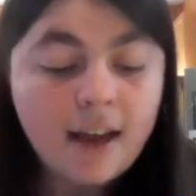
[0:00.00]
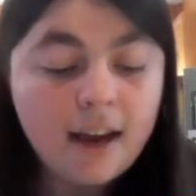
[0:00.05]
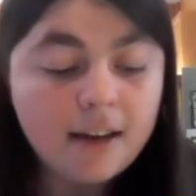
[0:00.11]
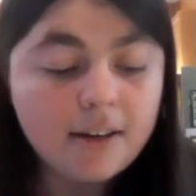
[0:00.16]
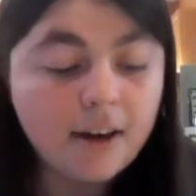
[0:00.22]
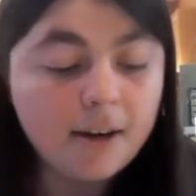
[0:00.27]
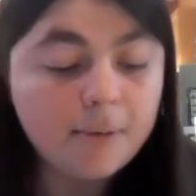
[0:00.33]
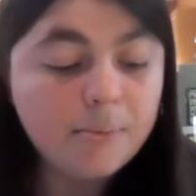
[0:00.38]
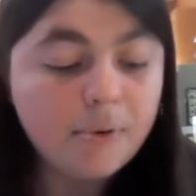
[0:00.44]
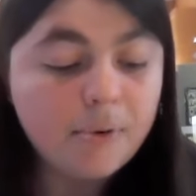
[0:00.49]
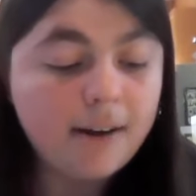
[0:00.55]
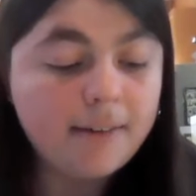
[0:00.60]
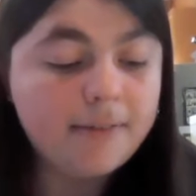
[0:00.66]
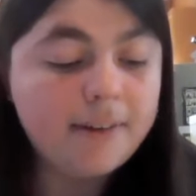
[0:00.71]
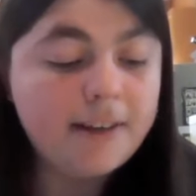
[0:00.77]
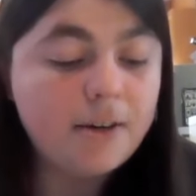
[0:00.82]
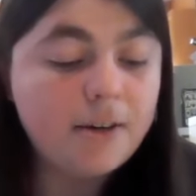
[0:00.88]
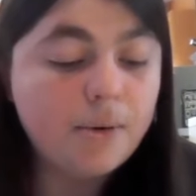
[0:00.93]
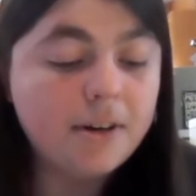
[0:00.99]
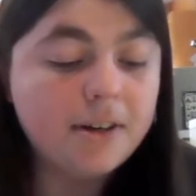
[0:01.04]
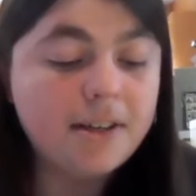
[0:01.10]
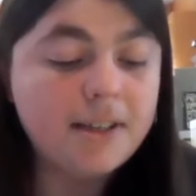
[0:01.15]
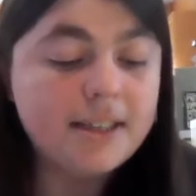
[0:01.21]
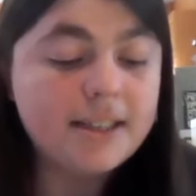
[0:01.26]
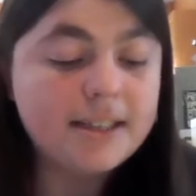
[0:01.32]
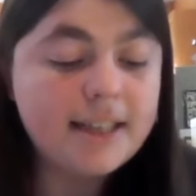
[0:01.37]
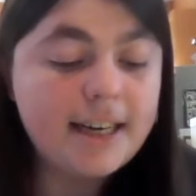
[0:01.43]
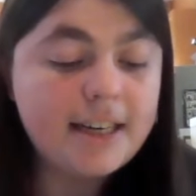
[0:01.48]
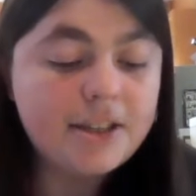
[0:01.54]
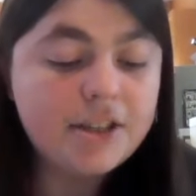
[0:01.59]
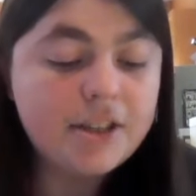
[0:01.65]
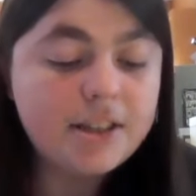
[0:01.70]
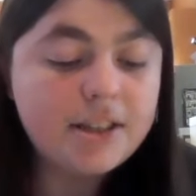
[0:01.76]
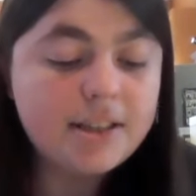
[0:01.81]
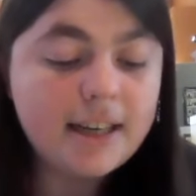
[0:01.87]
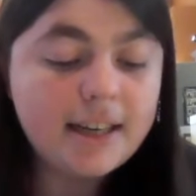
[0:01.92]
a nonprofit
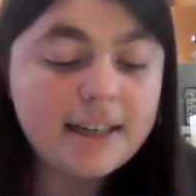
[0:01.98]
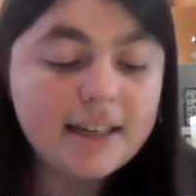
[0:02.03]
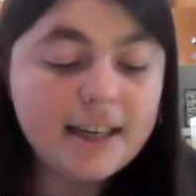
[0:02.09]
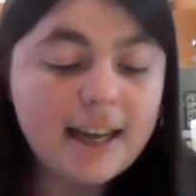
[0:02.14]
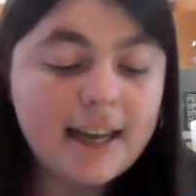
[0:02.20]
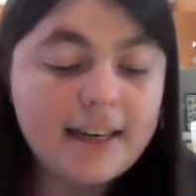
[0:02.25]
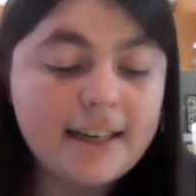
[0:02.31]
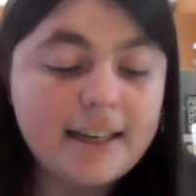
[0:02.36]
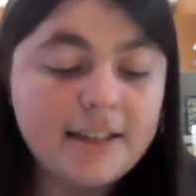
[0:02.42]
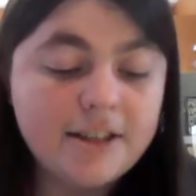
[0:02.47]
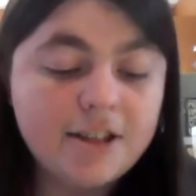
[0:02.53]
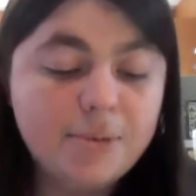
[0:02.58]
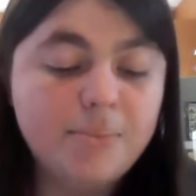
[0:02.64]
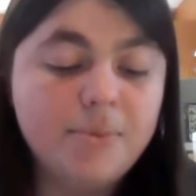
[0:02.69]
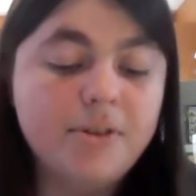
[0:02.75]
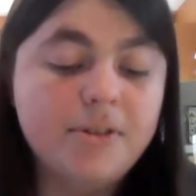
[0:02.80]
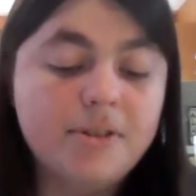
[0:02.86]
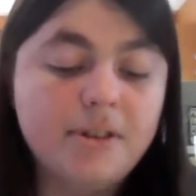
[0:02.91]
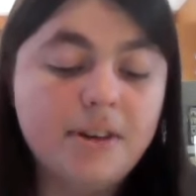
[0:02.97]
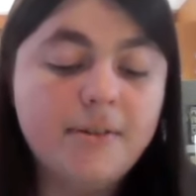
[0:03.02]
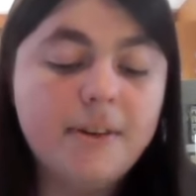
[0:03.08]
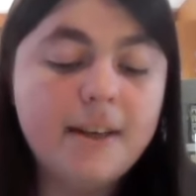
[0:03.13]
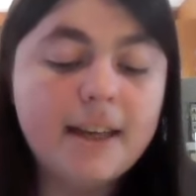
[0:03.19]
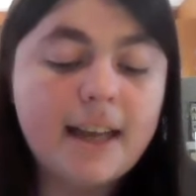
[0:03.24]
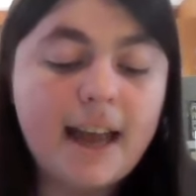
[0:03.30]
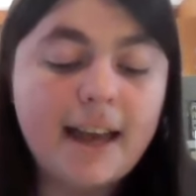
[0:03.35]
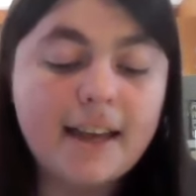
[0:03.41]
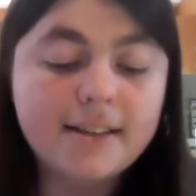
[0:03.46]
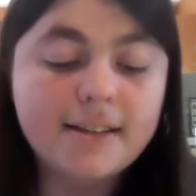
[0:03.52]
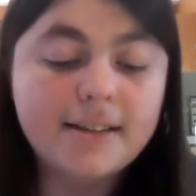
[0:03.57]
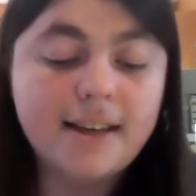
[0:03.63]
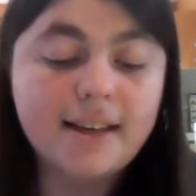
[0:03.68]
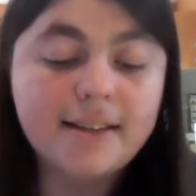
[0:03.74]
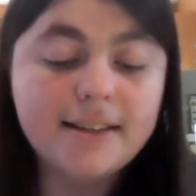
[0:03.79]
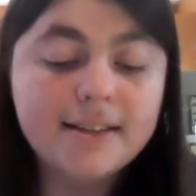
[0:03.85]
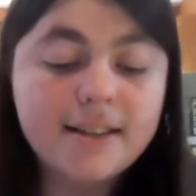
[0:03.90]
organization dedicated to preserving
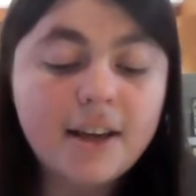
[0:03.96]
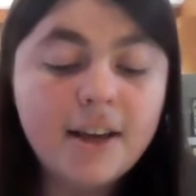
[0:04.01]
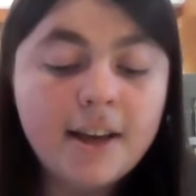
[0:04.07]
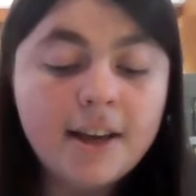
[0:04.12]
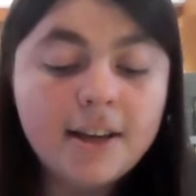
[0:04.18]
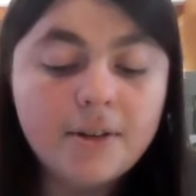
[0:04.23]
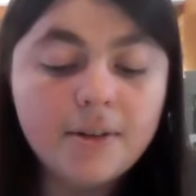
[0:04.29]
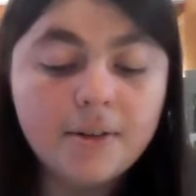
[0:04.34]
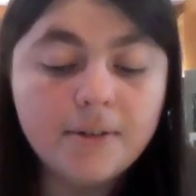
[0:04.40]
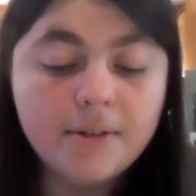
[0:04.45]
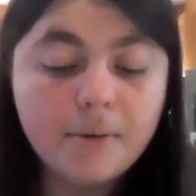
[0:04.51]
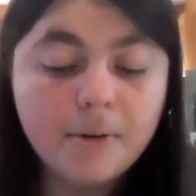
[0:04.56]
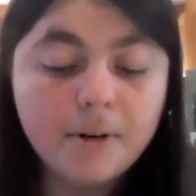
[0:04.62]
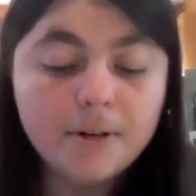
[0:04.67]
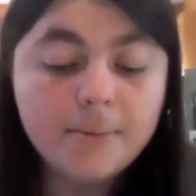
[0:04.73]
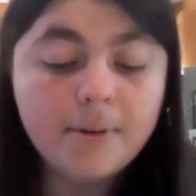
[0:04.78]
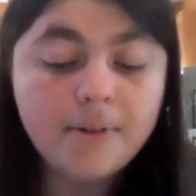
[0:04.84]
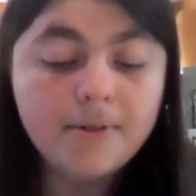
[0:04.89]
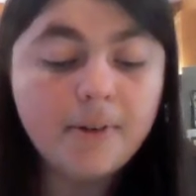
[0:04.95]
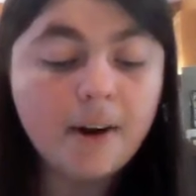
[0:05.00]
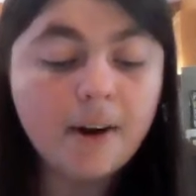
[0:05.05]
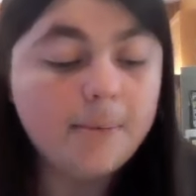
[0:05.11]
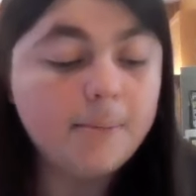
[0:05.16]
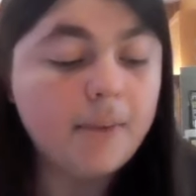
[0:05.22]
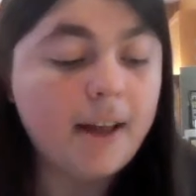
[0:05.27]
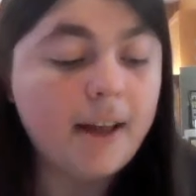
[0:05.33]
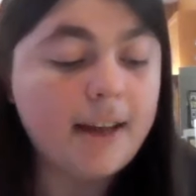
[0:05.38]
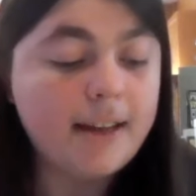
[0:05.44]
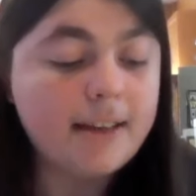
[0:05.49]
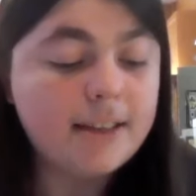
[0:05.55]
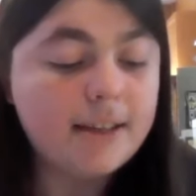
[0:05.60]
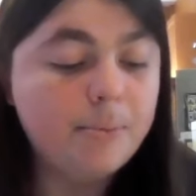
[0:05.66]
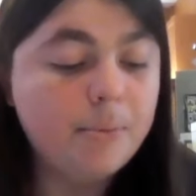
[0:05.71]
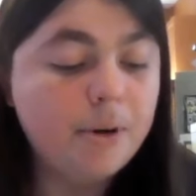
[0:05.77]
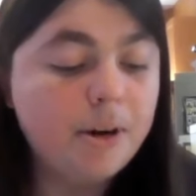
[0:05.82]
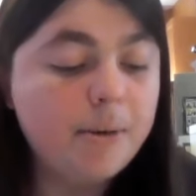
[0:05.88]
access to affordable farmland
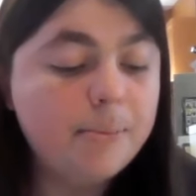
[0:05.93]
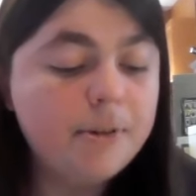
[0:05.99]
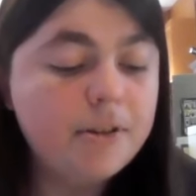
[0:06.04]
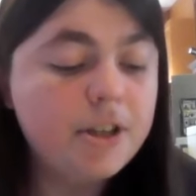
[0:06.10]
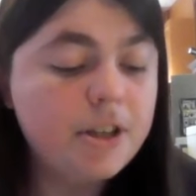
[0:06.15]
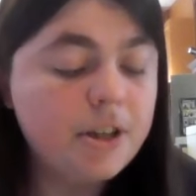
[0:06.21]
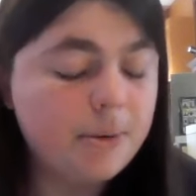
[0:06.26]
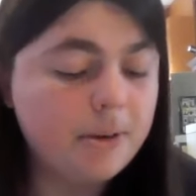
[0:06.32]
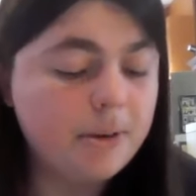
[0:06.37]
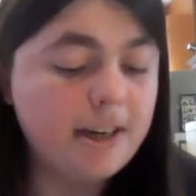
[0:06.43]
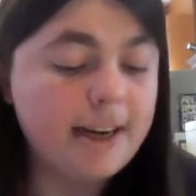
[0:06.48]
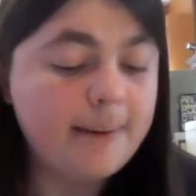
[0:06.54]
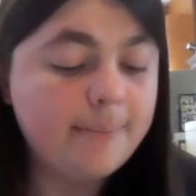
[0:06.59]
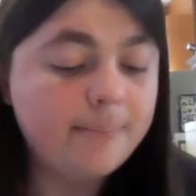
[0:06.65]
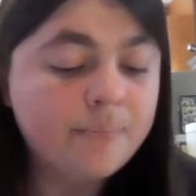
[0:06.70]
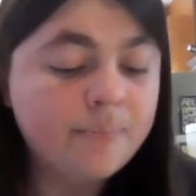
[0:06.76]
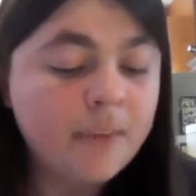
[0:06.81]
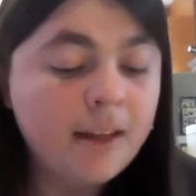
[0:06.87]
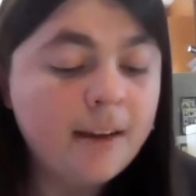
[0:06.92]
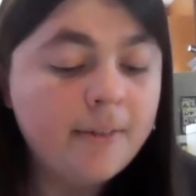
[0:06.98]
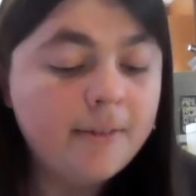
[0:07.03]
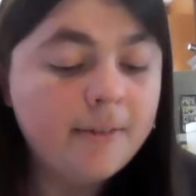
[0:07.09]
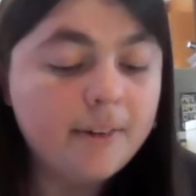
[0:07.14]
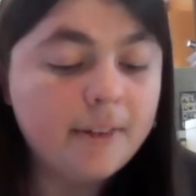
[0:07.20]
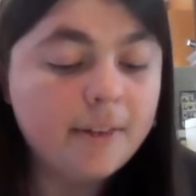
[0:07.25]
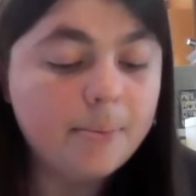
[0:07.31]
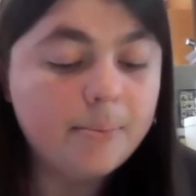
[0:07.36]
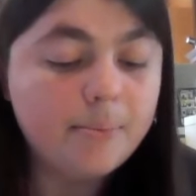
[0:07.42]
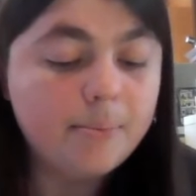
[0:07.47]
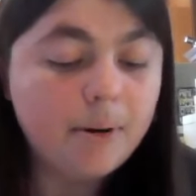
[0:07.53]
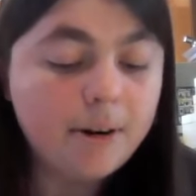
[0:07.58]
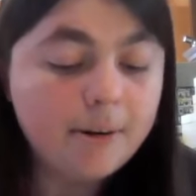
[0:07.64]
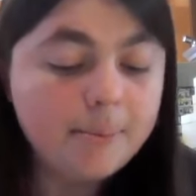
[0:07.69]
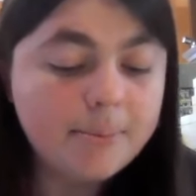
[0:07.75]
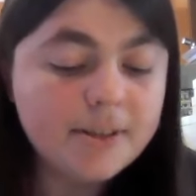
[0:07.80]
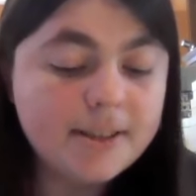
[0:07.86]
in perpetuity for the
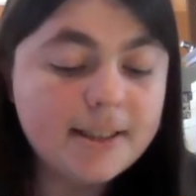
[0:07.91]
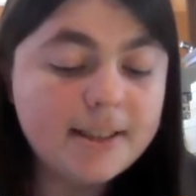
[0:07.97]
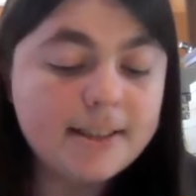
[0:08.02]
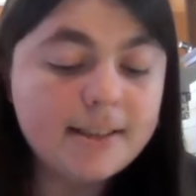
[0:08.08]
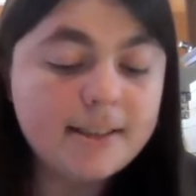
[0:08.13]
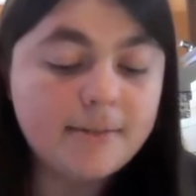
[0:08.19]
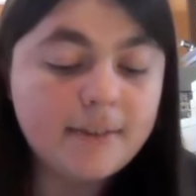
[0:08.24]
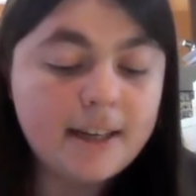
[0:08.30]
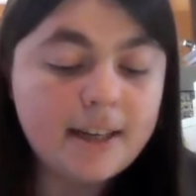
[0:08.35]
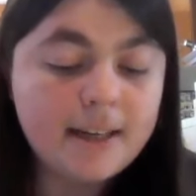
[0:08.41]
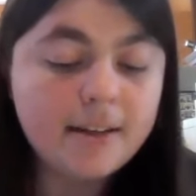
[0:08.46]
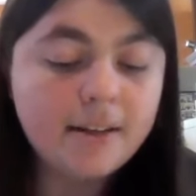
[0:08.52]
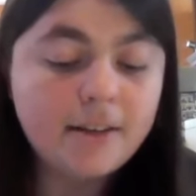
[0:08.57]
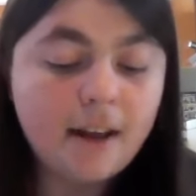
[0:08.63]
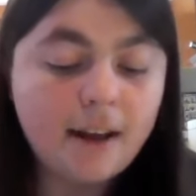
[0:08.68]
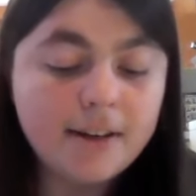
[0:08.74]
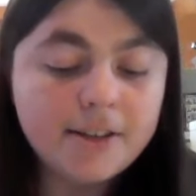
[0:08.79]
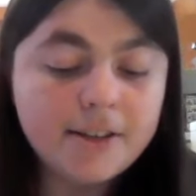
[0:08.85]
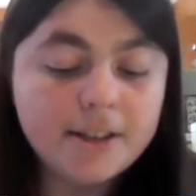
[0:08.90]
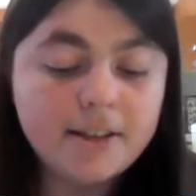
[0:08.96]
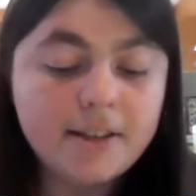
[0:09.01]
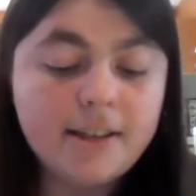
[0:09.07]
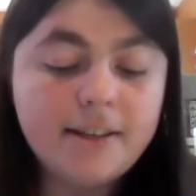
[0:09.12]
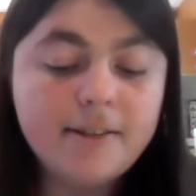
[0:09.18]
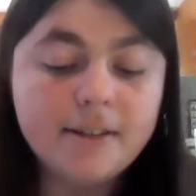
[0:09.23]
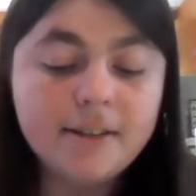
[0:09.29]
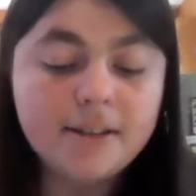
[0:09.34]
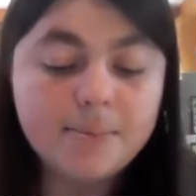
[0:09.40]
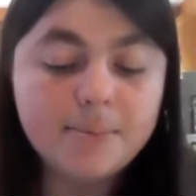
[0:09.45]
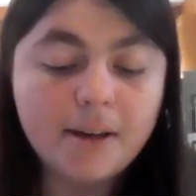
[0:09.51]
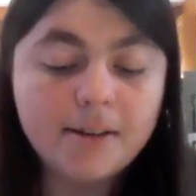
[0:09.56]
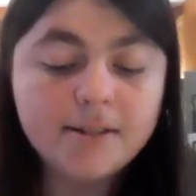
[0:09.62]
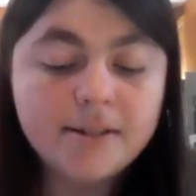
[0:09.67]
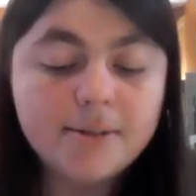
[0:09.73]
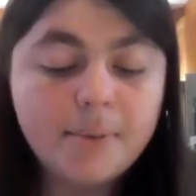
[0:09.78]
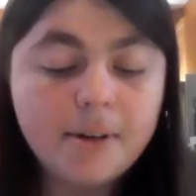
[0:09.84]
purposes of ecologically
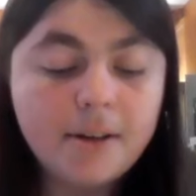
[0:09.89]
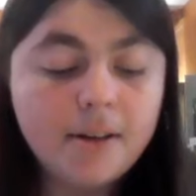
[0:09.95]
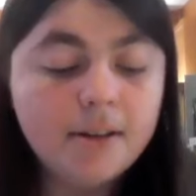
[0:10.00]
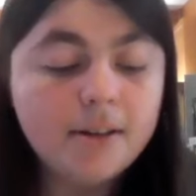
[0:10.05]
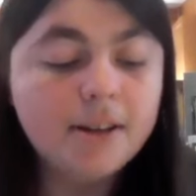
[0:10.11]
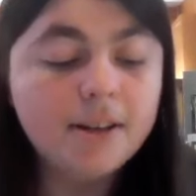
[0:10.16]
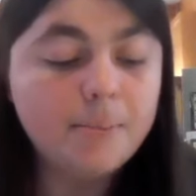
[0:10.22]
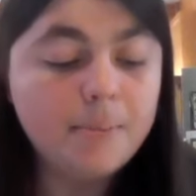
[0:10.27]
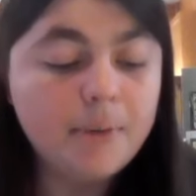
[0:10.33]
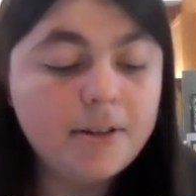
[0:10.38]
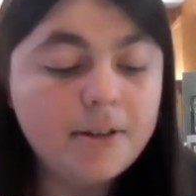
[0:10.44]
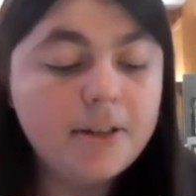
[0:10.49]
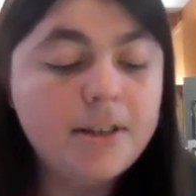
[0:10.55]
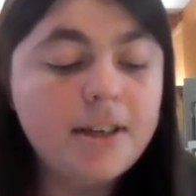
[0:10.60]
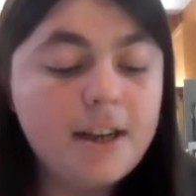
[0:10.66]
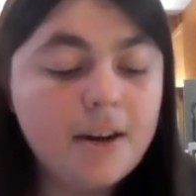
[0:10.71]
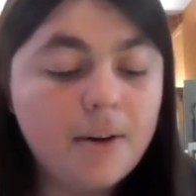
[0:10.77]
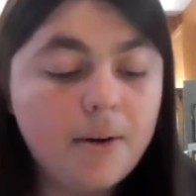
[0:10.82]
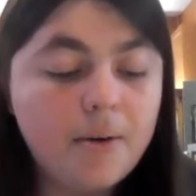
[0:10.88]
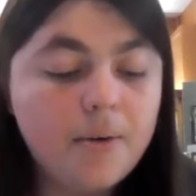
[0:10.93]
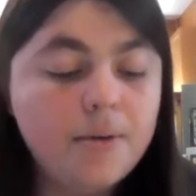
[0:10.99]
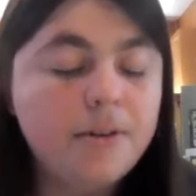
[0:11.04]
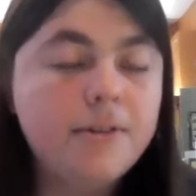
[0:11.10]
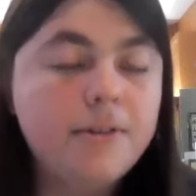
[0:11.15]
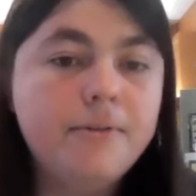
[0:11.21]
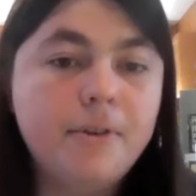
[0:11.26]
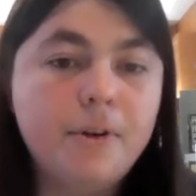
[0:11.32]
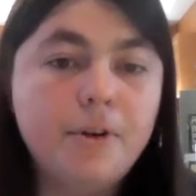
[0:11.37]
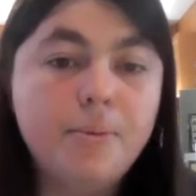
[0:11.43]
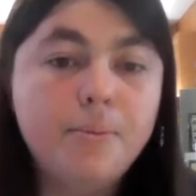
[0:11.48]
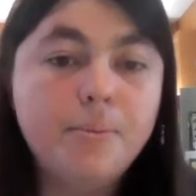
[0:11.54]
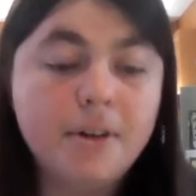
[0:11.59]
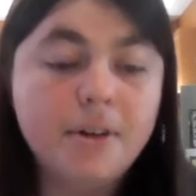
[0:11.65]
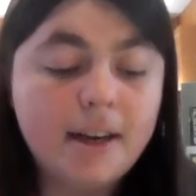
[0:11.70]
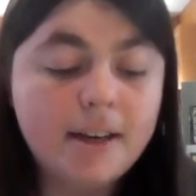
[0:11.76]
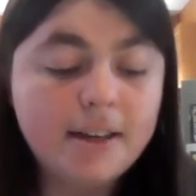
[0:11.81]
responsible, community-owned food
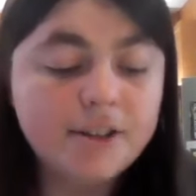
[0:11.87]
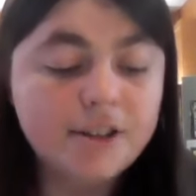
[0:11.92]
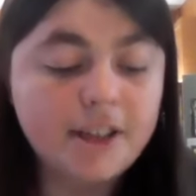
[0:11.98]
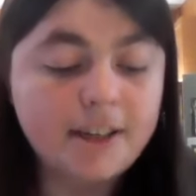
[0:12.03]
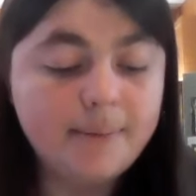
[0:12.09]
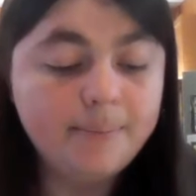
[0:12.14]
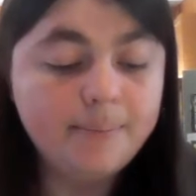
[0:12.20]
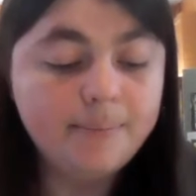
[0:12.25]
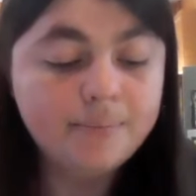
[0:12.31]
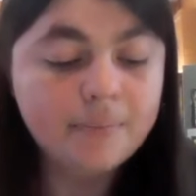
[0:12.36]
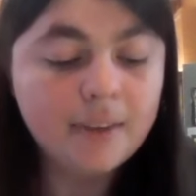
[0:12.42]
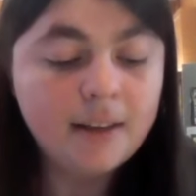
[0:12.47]
production.